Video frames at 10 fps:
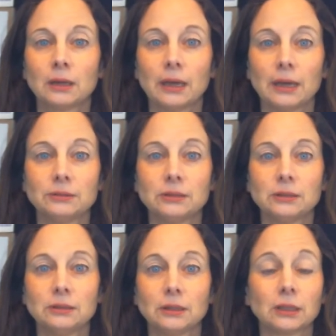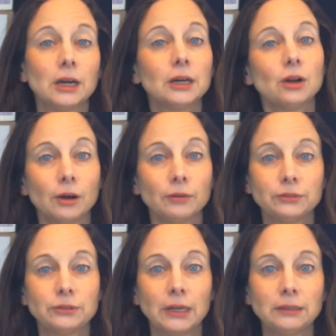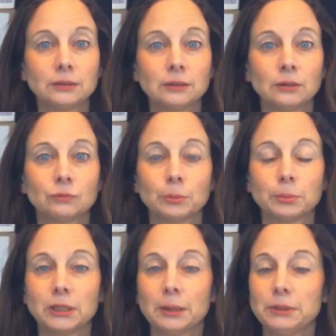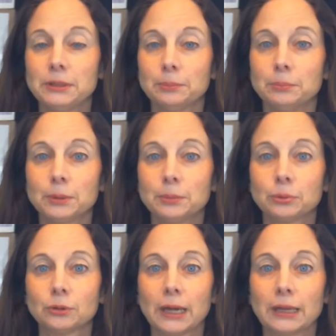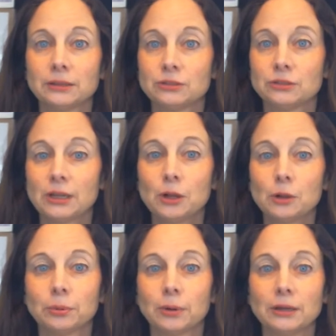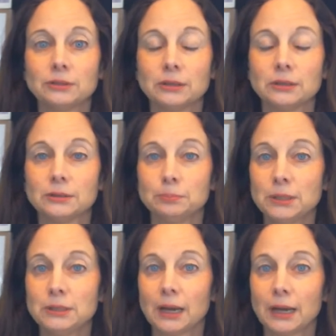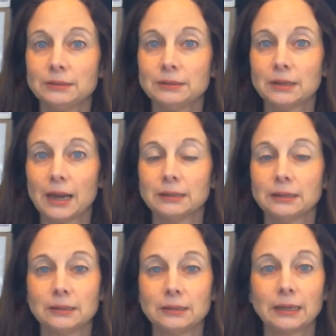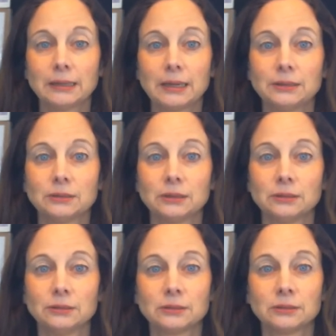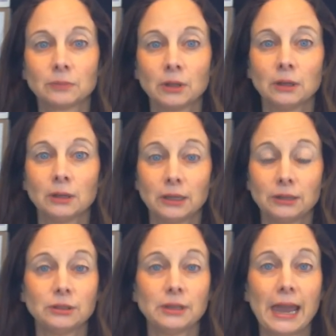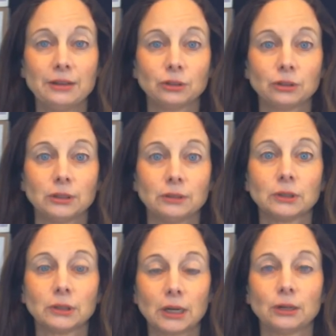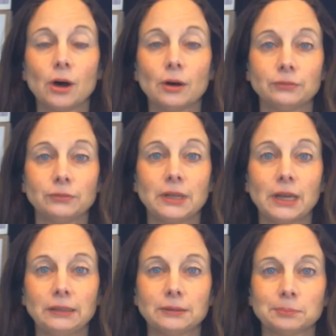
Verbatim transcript: as in the cutoff date for becoming a member at the sale price is midnight tonight. And in that case, it's, it's an adjective, the cutoff date.